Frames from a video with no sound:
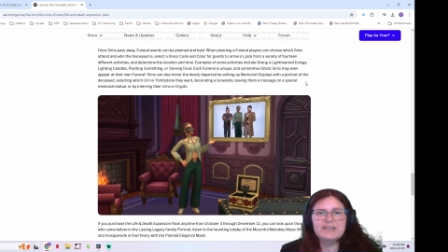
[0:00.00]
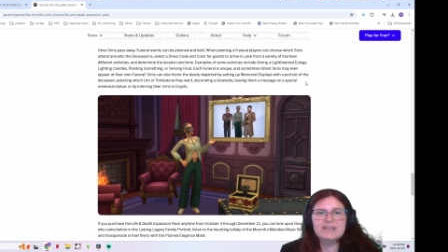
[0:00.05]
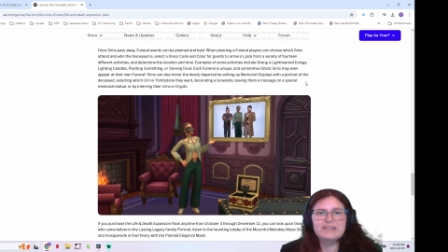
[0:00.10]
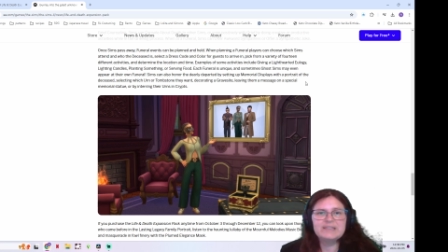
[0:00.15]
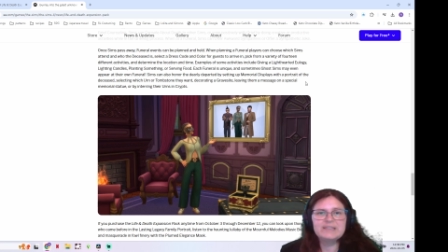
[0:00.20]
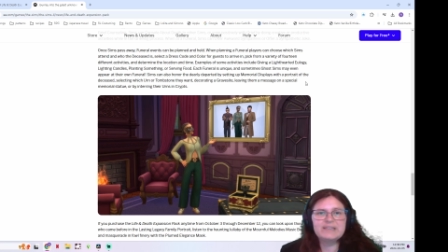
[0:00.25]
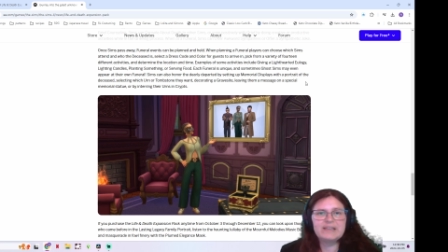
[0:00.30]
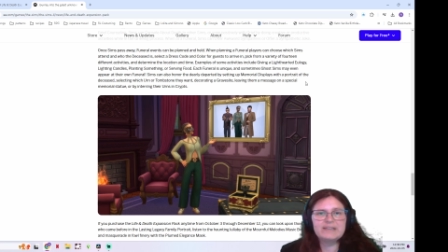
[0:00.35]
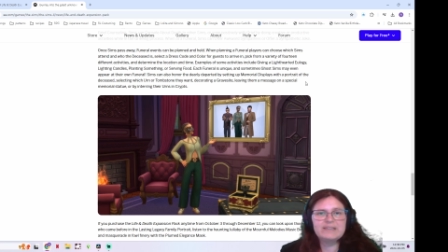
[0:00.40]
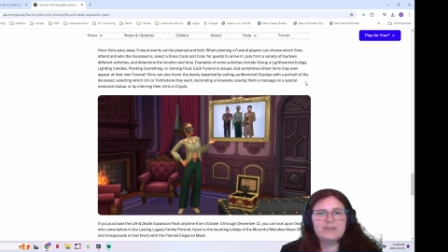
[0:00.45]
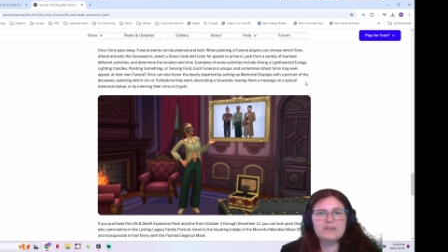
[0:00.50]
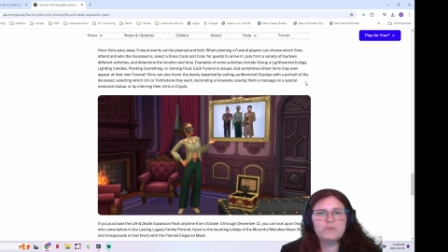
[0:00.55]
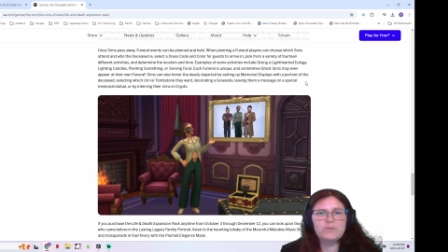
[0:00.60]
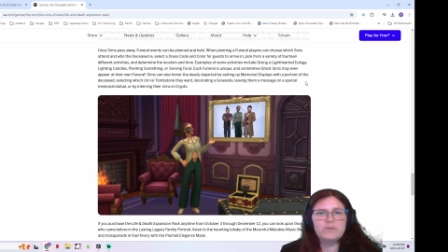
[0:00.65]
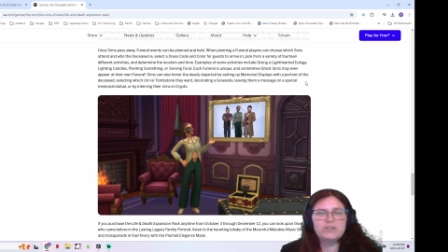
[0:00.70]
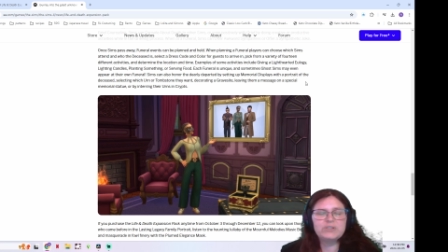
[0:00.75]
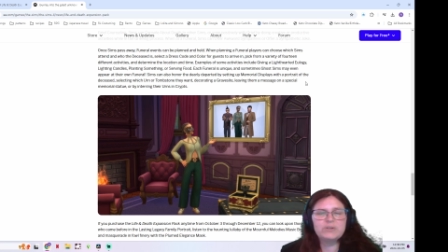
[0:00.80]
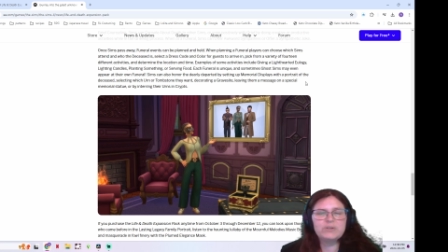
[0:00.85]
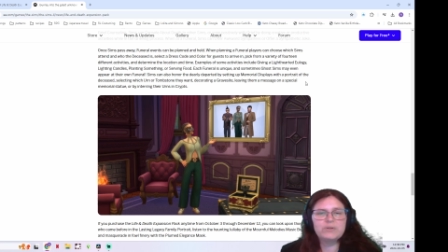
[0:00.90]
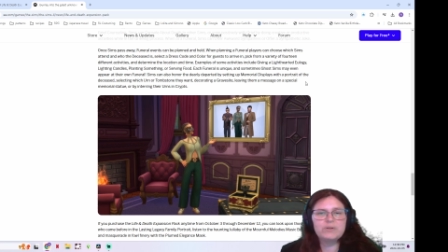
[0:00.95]
selecting
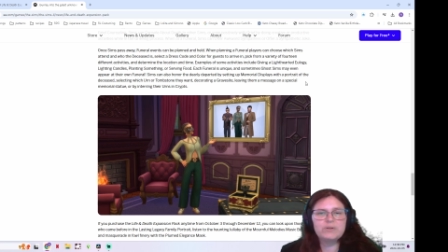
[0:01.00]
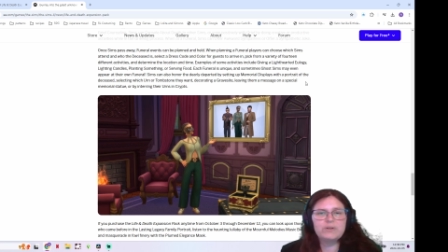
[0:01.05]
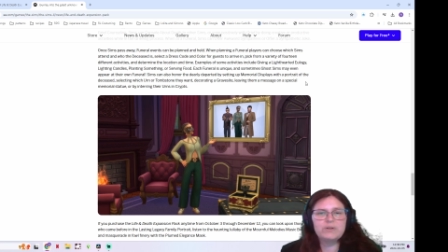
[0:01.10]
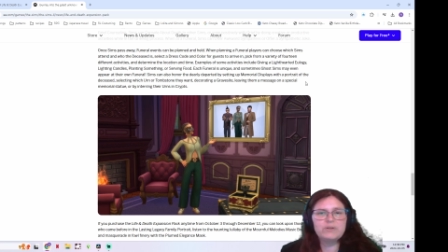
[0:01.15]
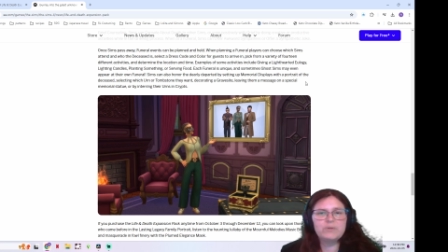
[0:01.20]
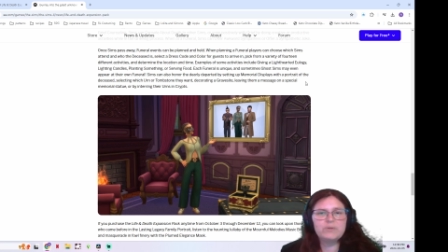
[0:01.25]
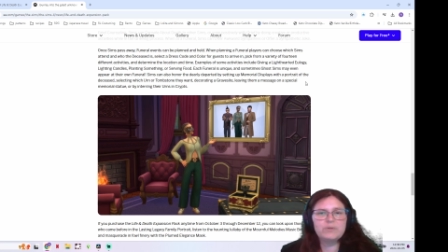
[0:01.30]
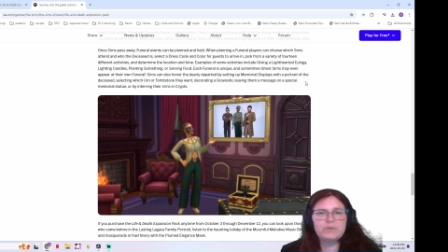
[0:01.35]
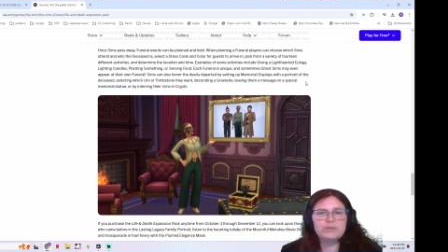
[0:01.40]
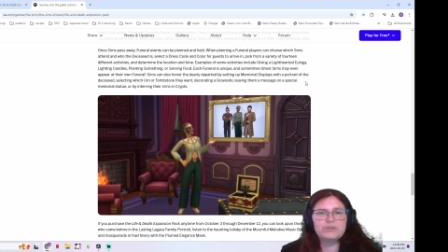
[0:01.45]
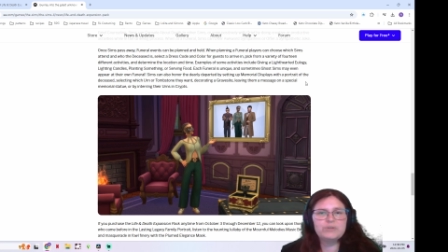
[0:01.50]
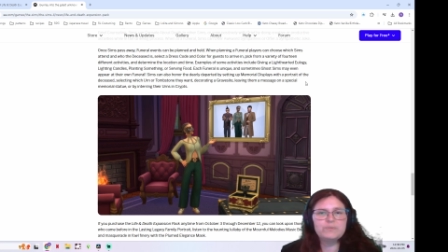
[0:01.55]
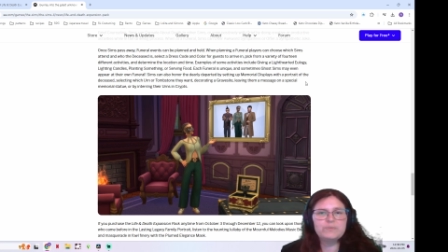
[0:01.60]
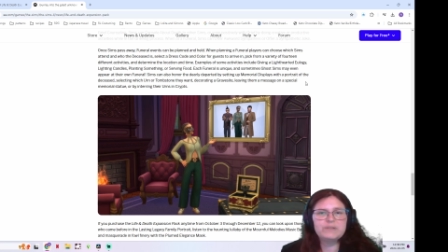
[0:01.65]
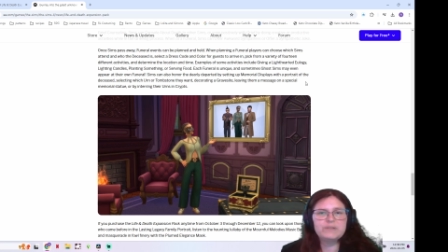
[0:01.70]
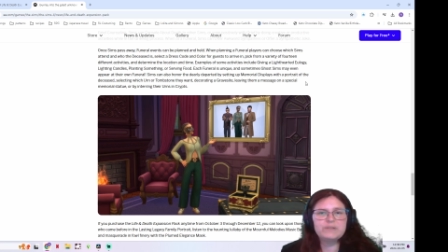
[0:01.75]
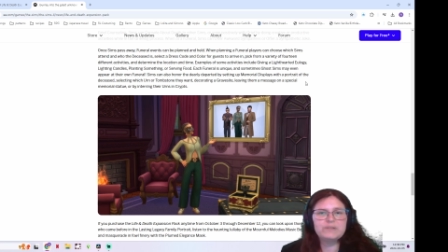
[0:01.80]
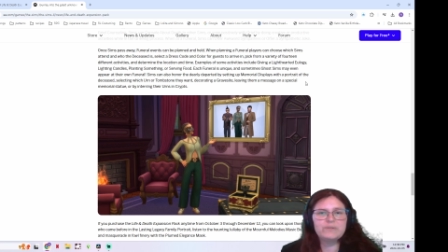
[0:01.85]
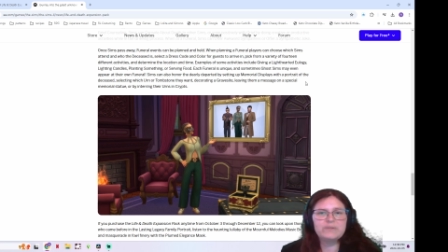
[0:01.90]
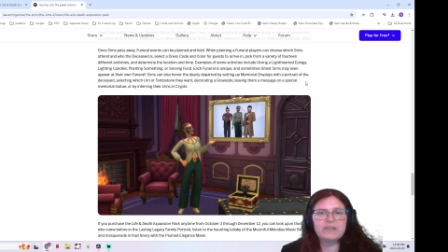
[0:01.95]
which urn or
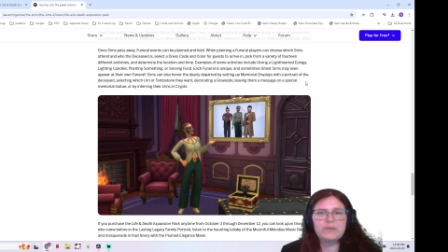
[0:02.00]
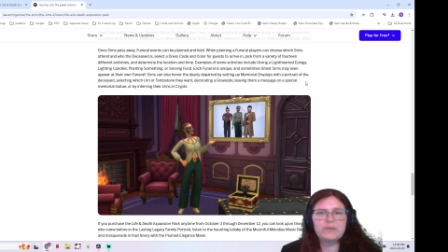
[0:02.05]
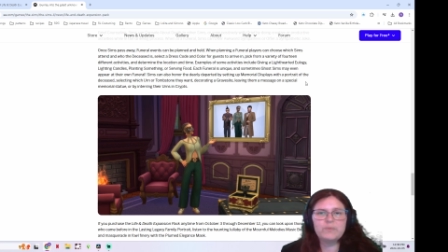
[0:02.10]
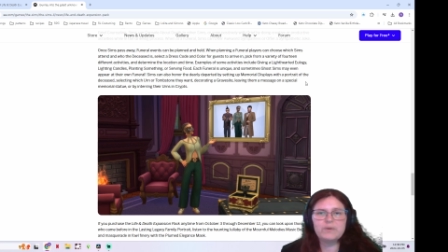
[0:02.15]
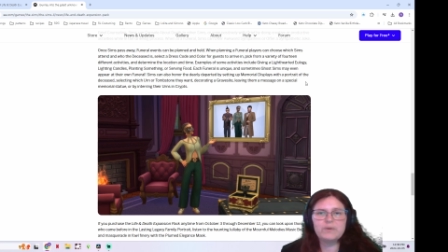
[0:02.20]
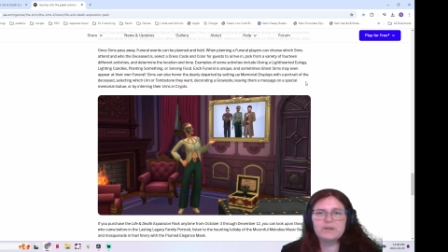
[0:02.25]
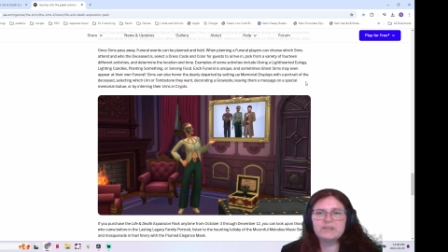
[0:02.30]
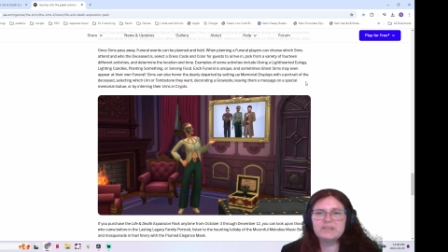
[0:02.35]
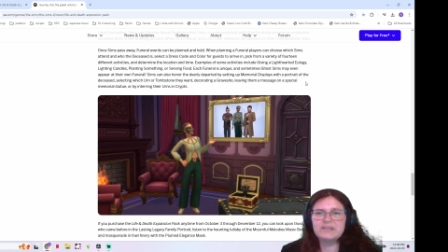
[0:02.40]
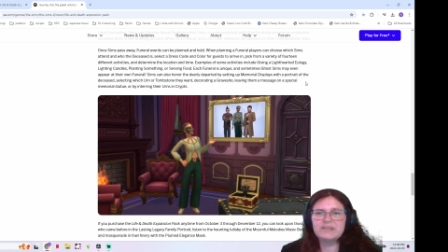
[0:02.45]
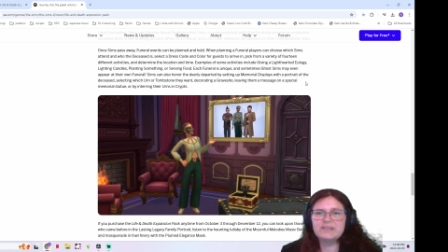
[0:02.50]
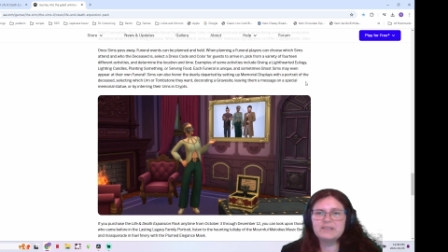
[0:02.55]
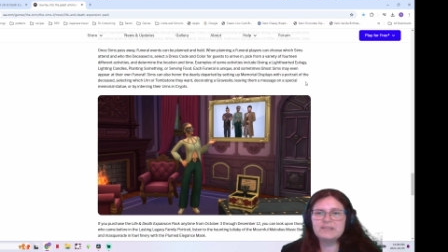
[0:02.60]
tombstone they want,